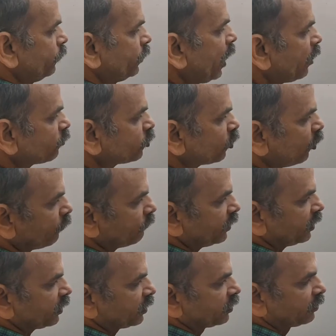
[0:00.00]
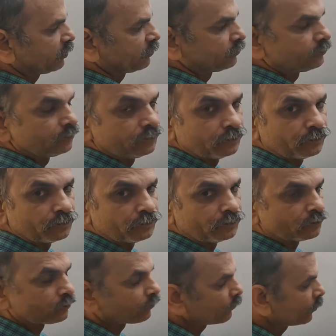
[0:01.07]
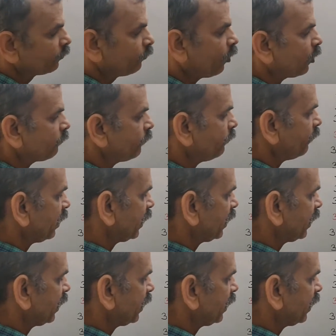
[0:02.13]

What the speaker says: Now solve this. What we